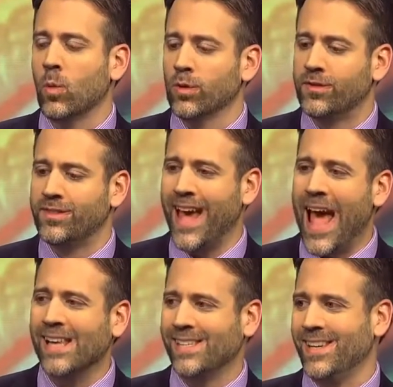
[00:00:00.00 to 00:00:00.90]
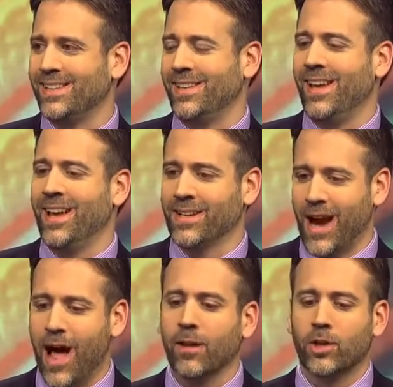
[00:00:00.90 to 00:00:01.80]
was tacit
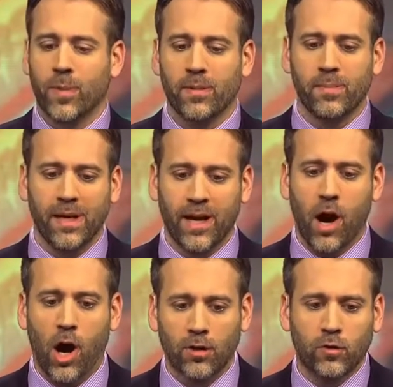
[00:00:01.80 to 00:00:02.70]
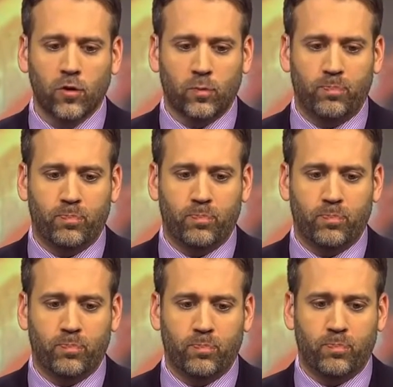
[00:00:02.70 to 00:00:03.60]
acknowledgement, meaning
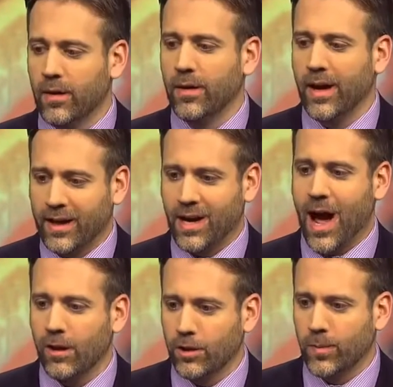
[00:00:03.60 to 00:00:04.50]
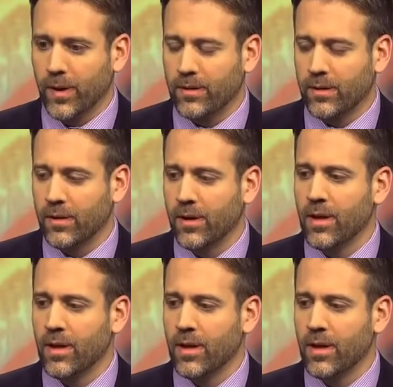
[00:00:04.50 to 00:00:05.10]
unspoken acknowledgement,